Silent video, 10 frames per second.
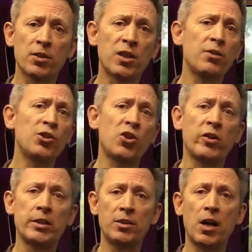
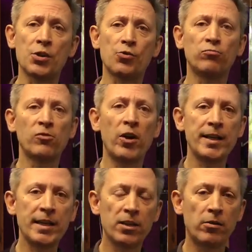Sunshine, dust,
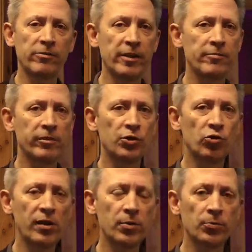riding our favourite
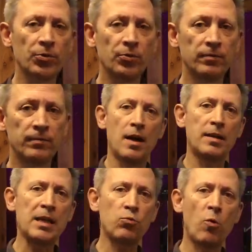trails. And
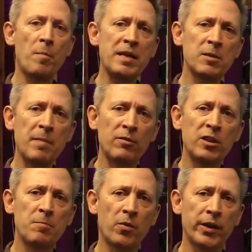that's what makes
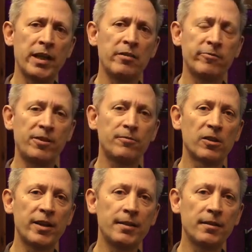mountain biking fun,
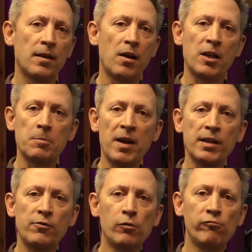right? I expect
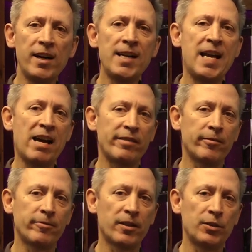if you're really having
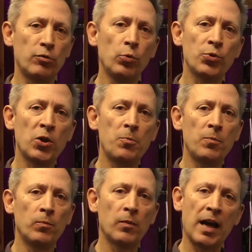fun, you'll also
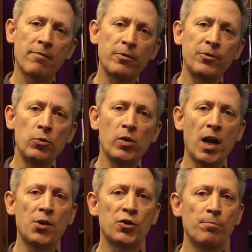have a few
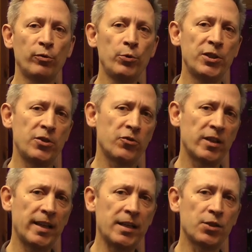cuts and bruises on
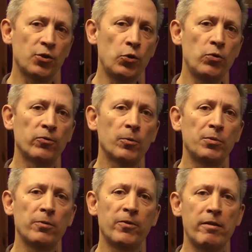your legs too from
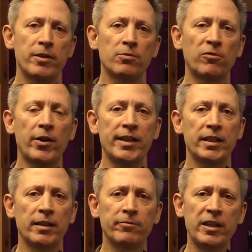your various riding
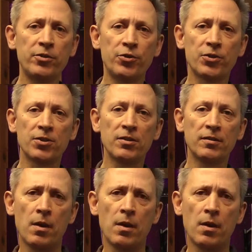adventures.